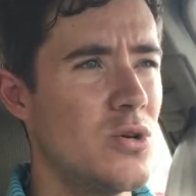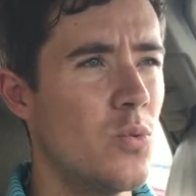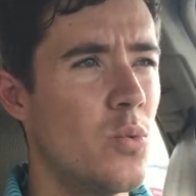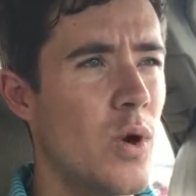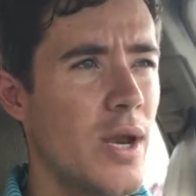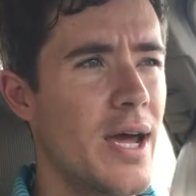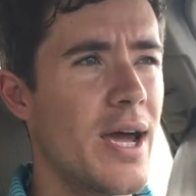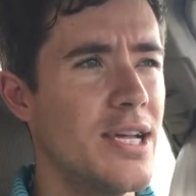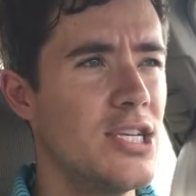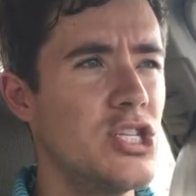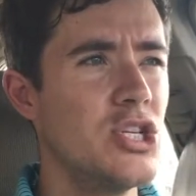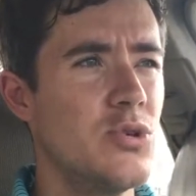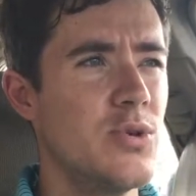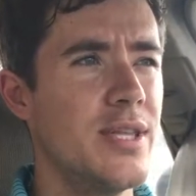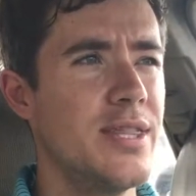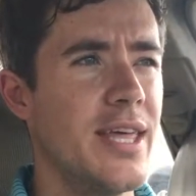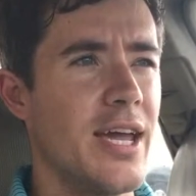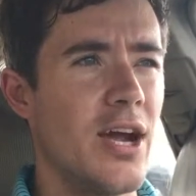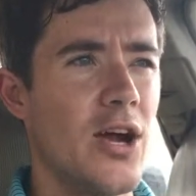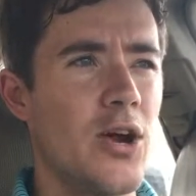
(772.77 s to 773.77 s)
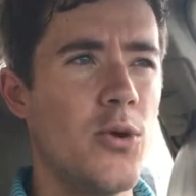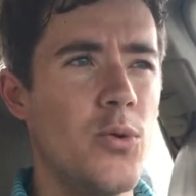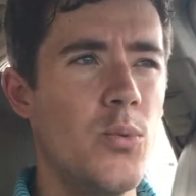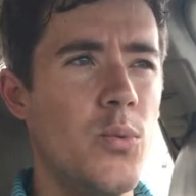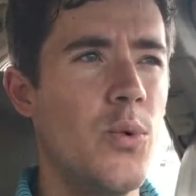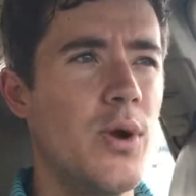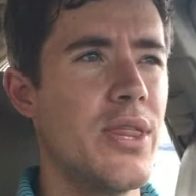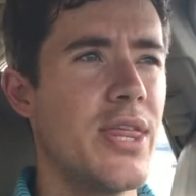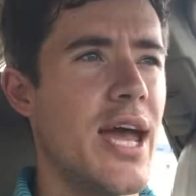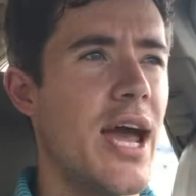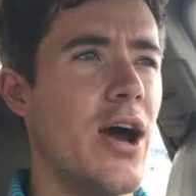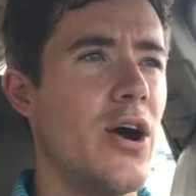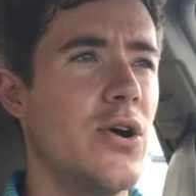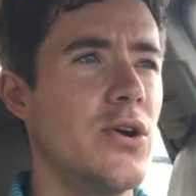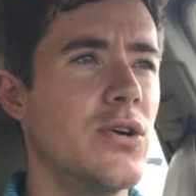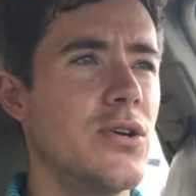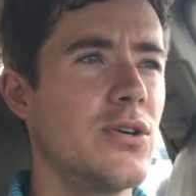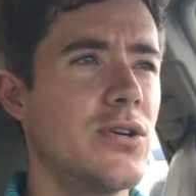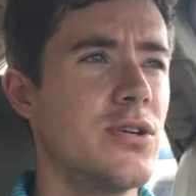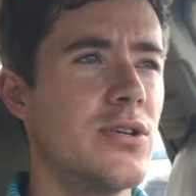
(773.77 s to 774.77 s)
what I do in there
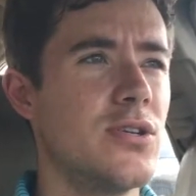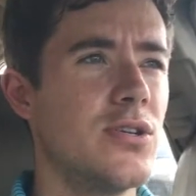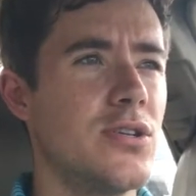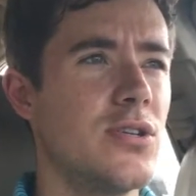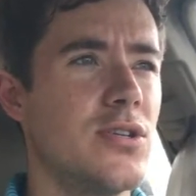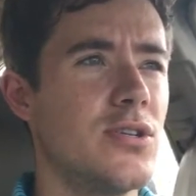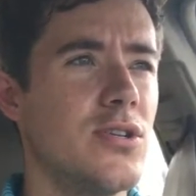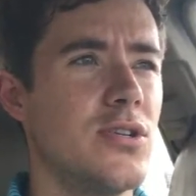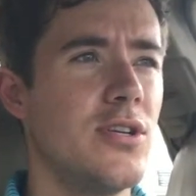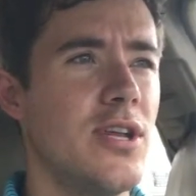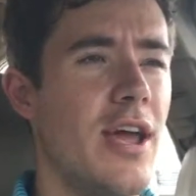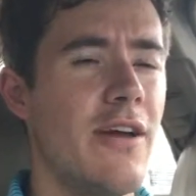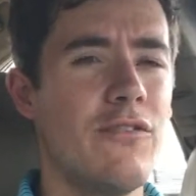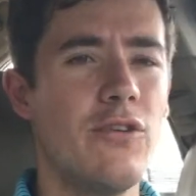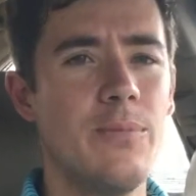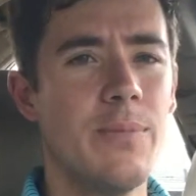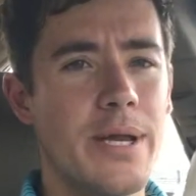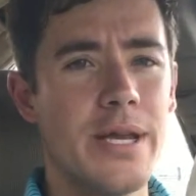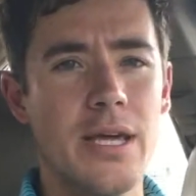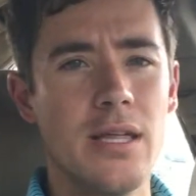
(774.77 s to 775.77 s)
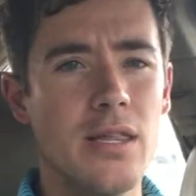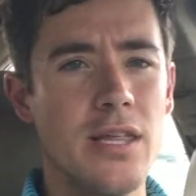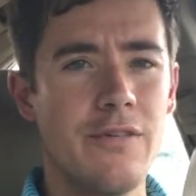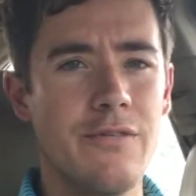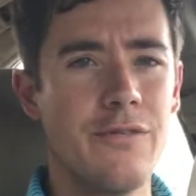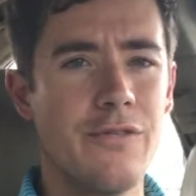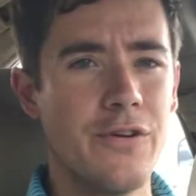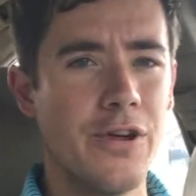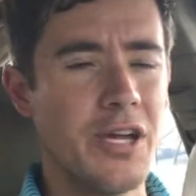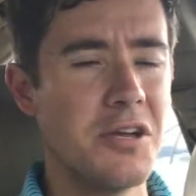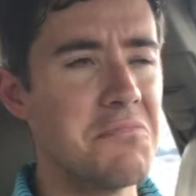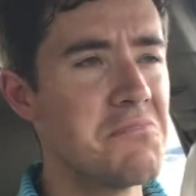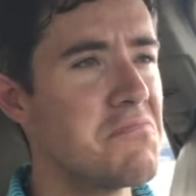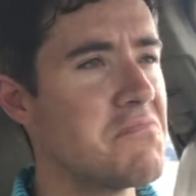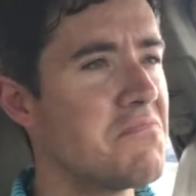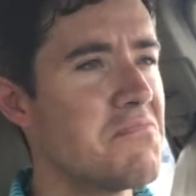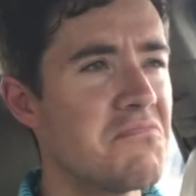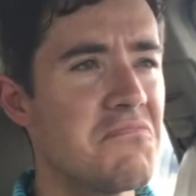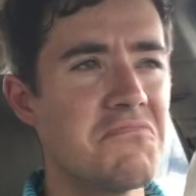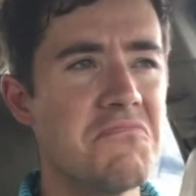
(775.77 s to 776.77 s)
without everybody at Live Free.
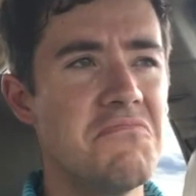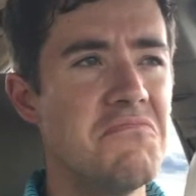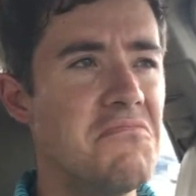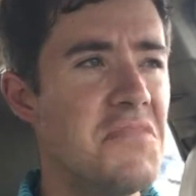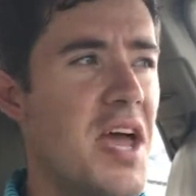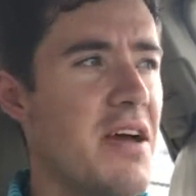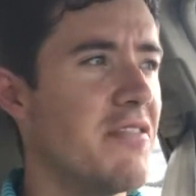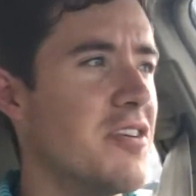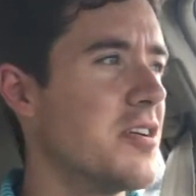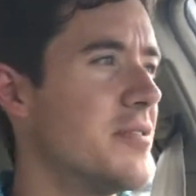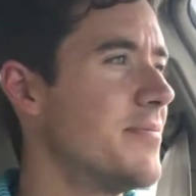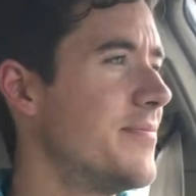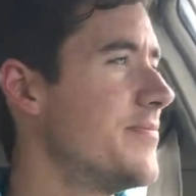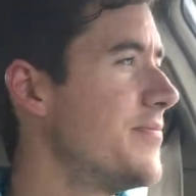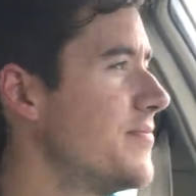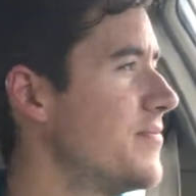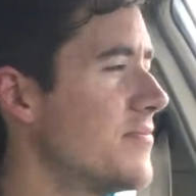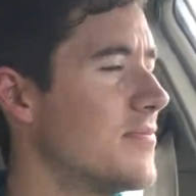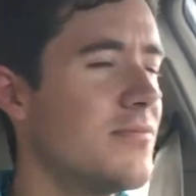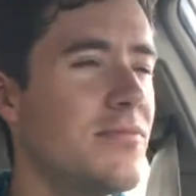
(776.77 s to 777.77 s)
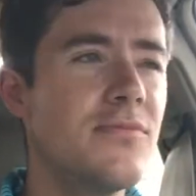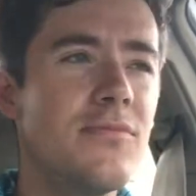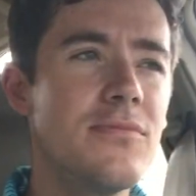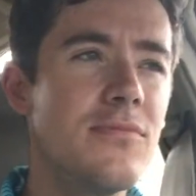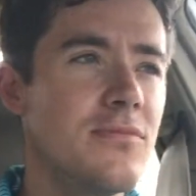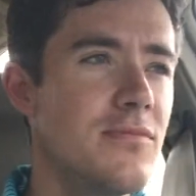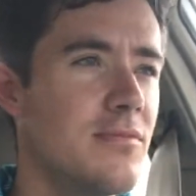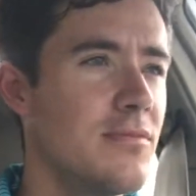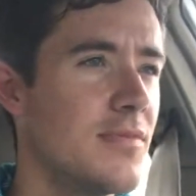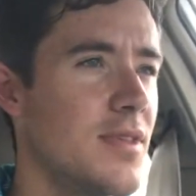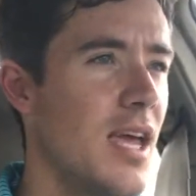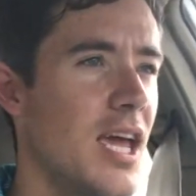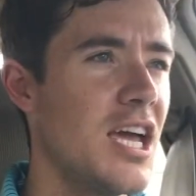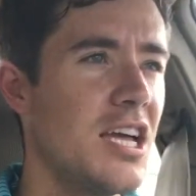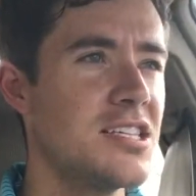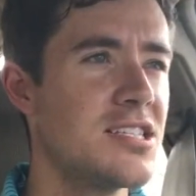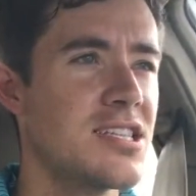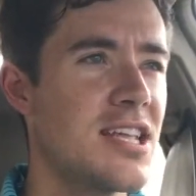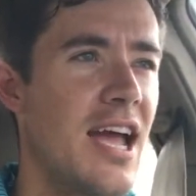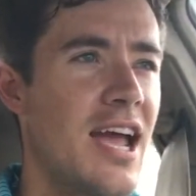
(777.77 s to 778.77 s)
Never.
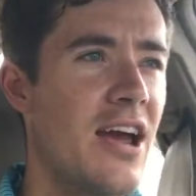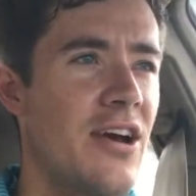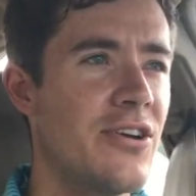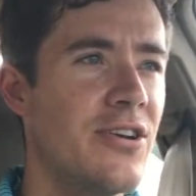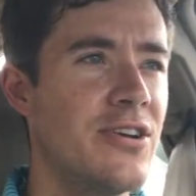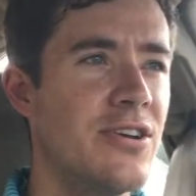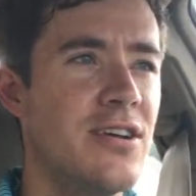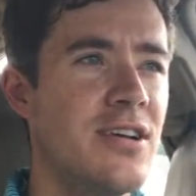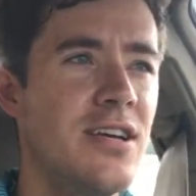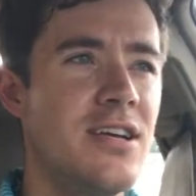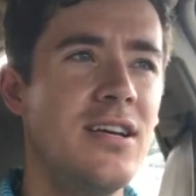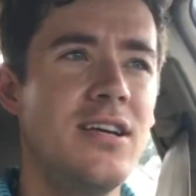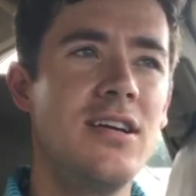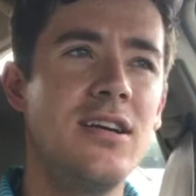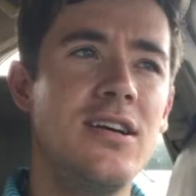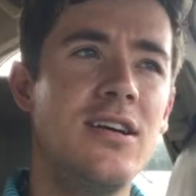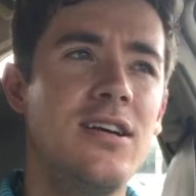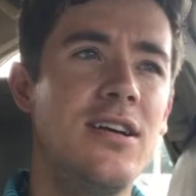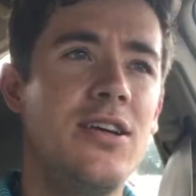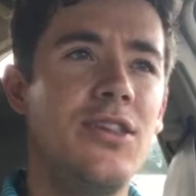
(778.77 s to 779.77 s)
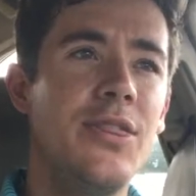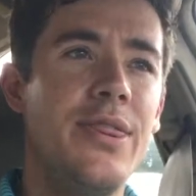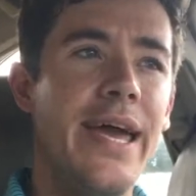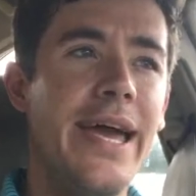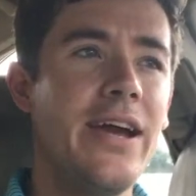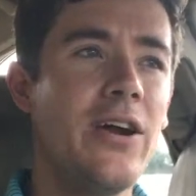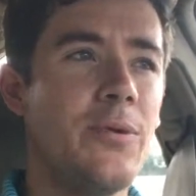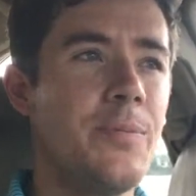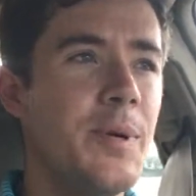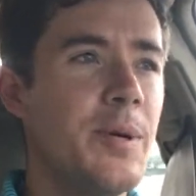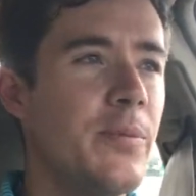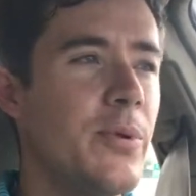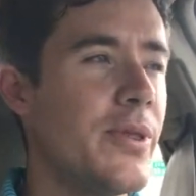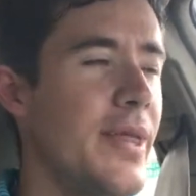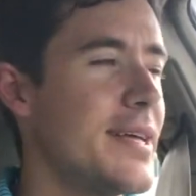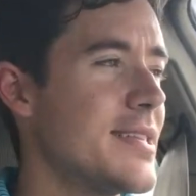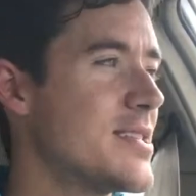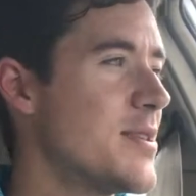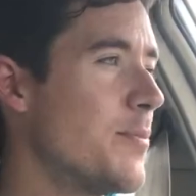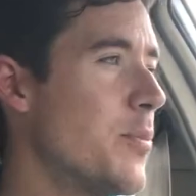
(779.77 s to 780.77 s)
Hands down. They are people
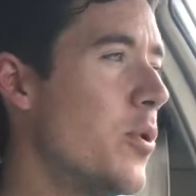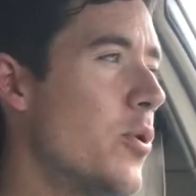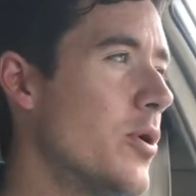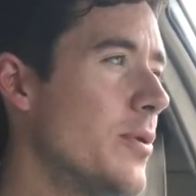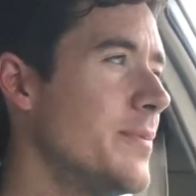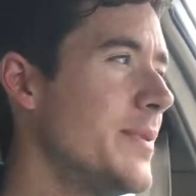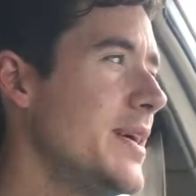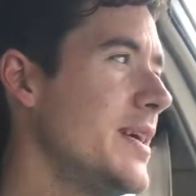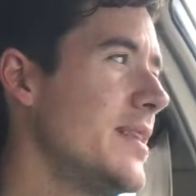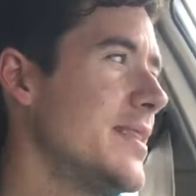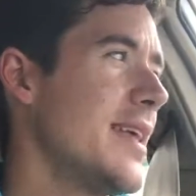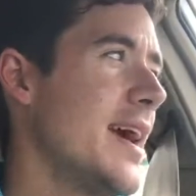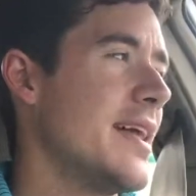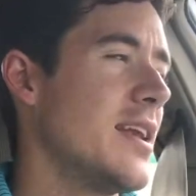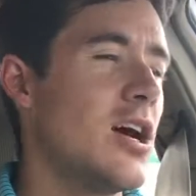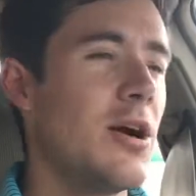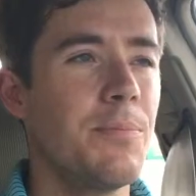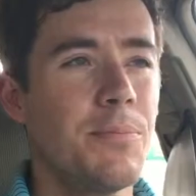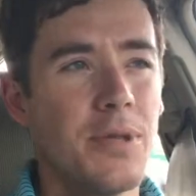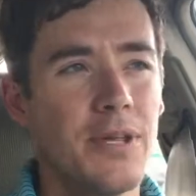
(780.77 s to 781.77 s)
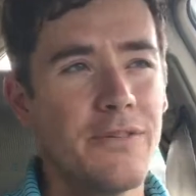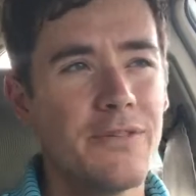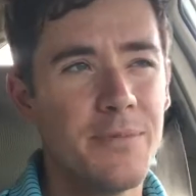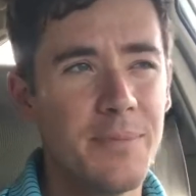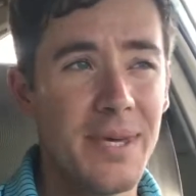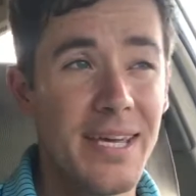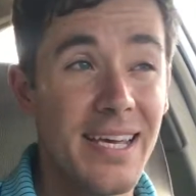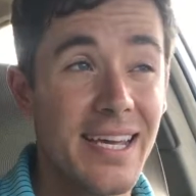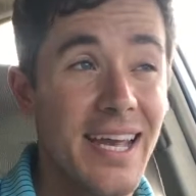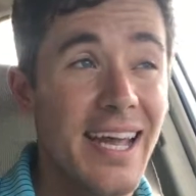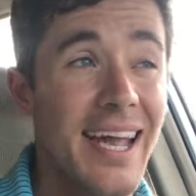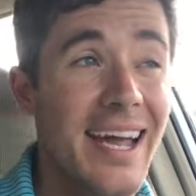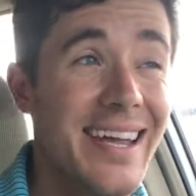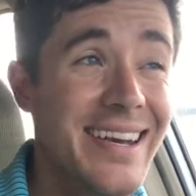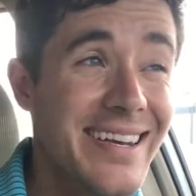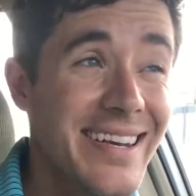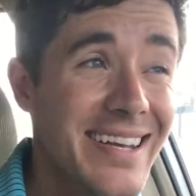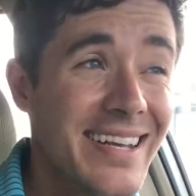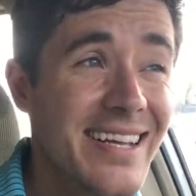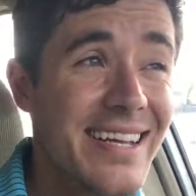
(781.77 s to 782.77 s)
that support me, that uplift me,
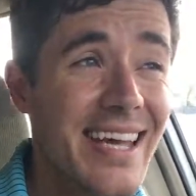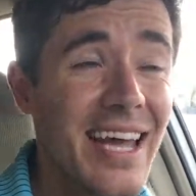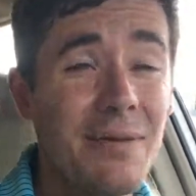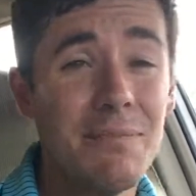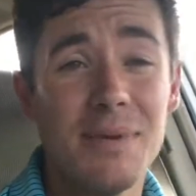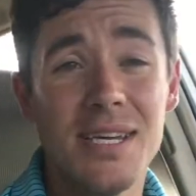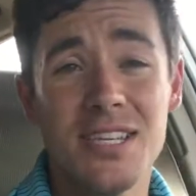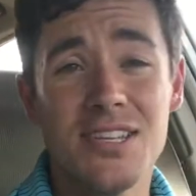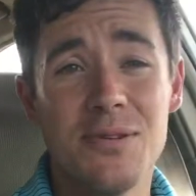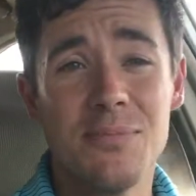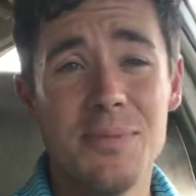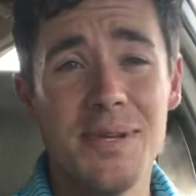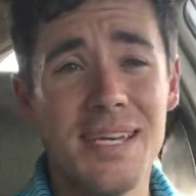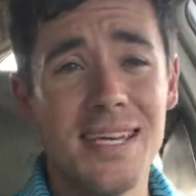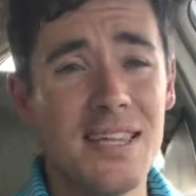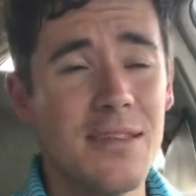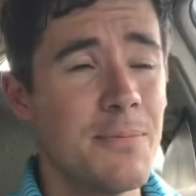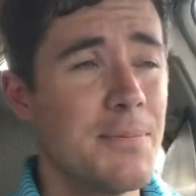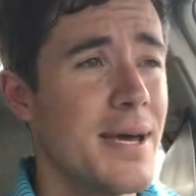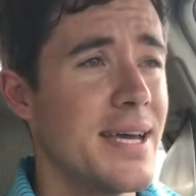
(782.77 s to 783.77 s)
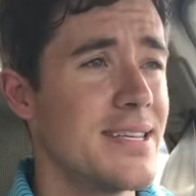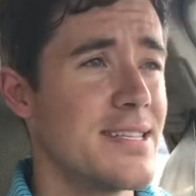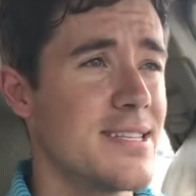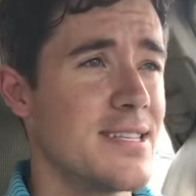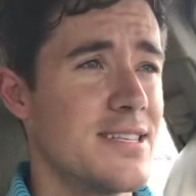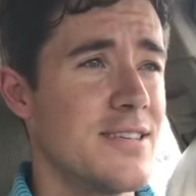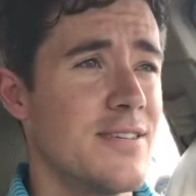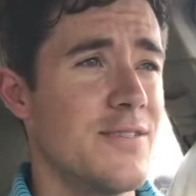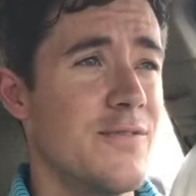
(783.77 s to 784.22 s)
and get me to be the best